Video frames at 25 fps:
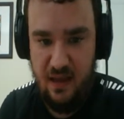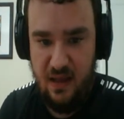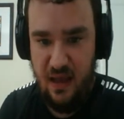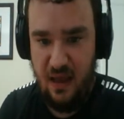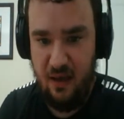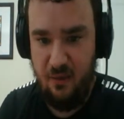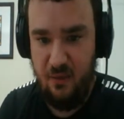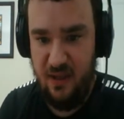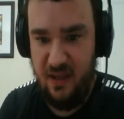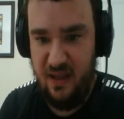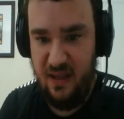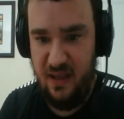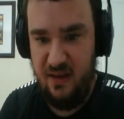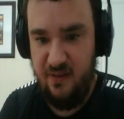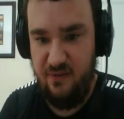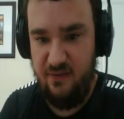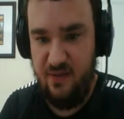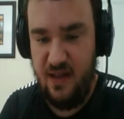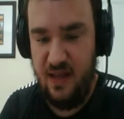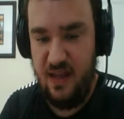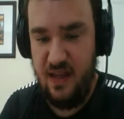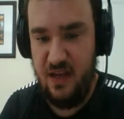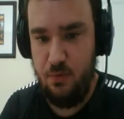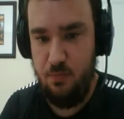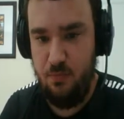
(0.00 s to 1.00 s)
And we get a
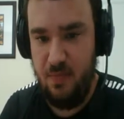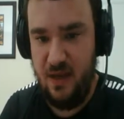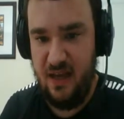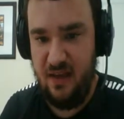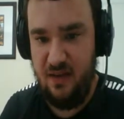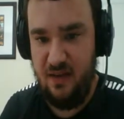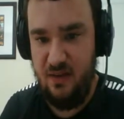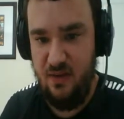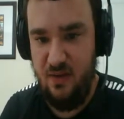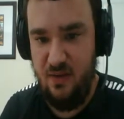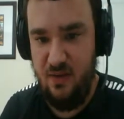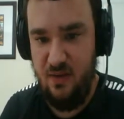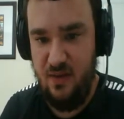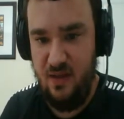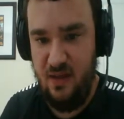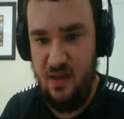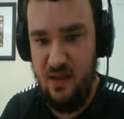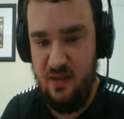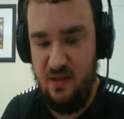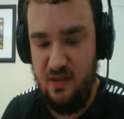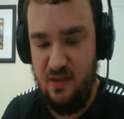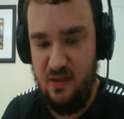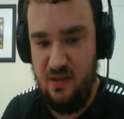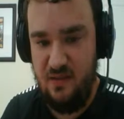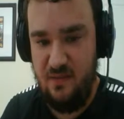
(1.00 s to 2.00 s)
flashback to
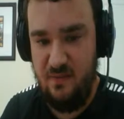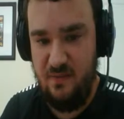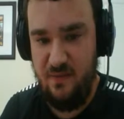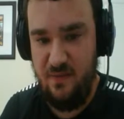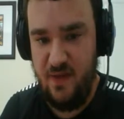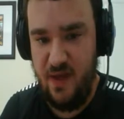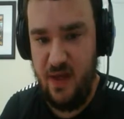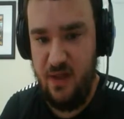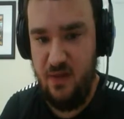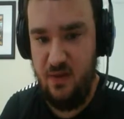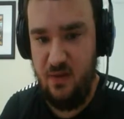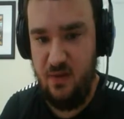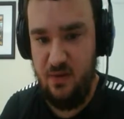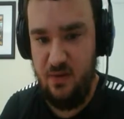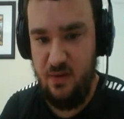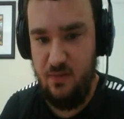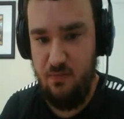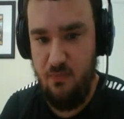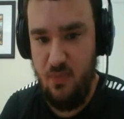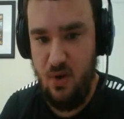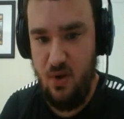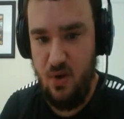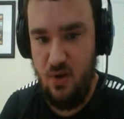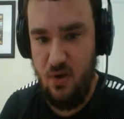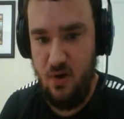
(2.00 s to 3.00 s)
his father's
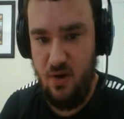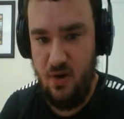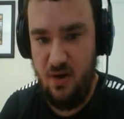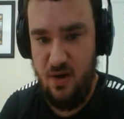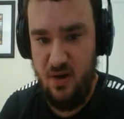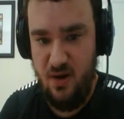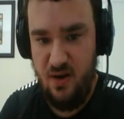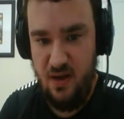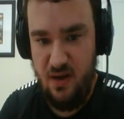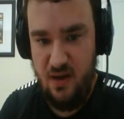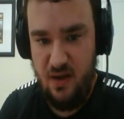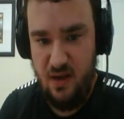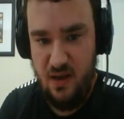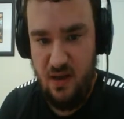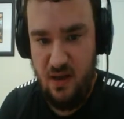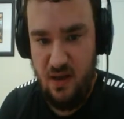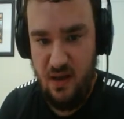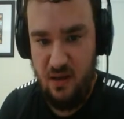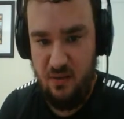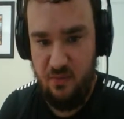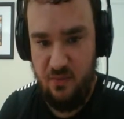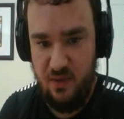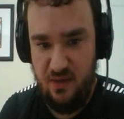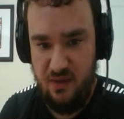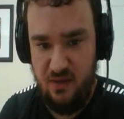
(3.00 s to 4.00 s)
murder,
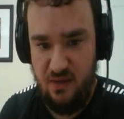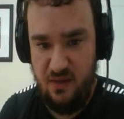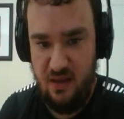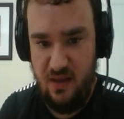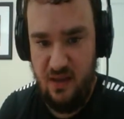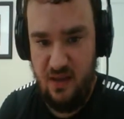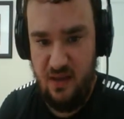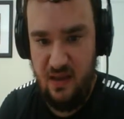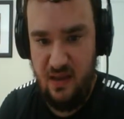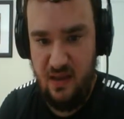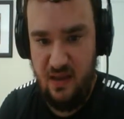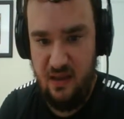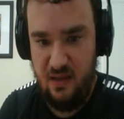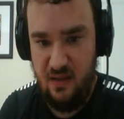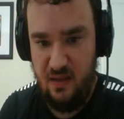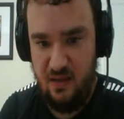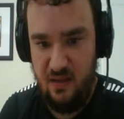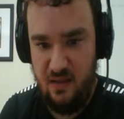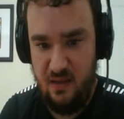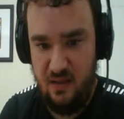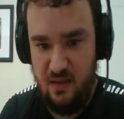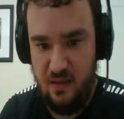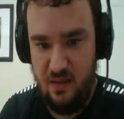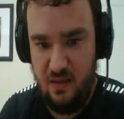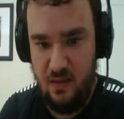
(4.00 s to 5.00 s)
and we see
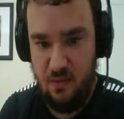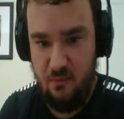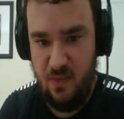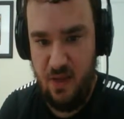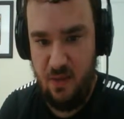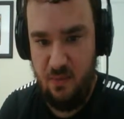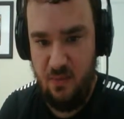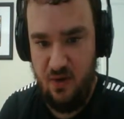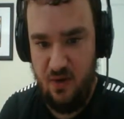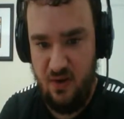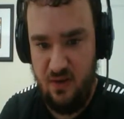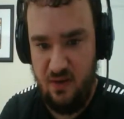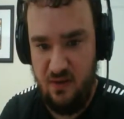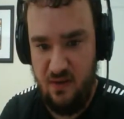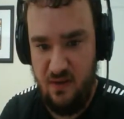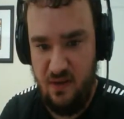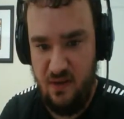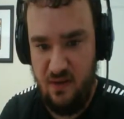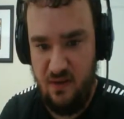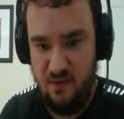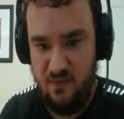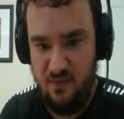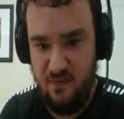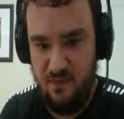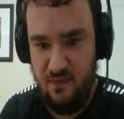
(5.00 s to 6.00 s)
the memories
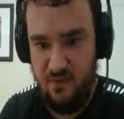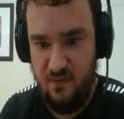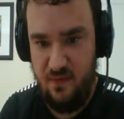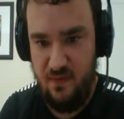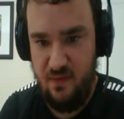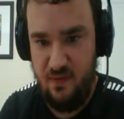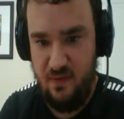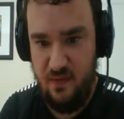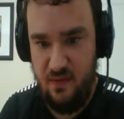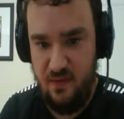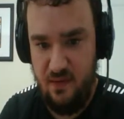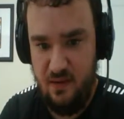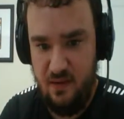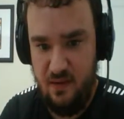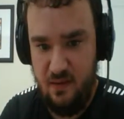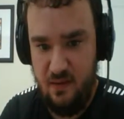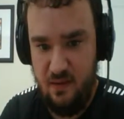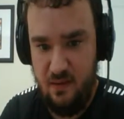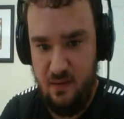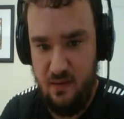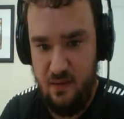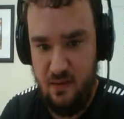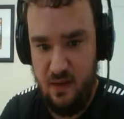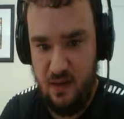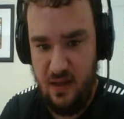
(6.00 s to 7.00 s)
of,
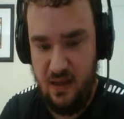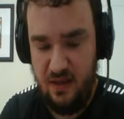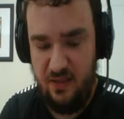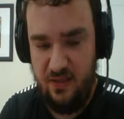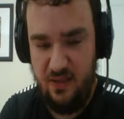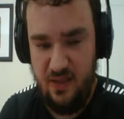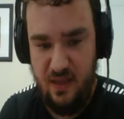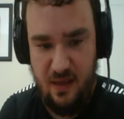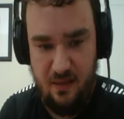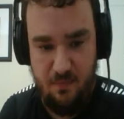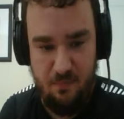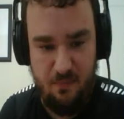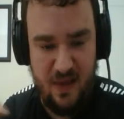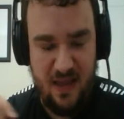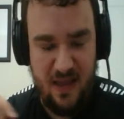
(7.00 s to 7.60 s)
I think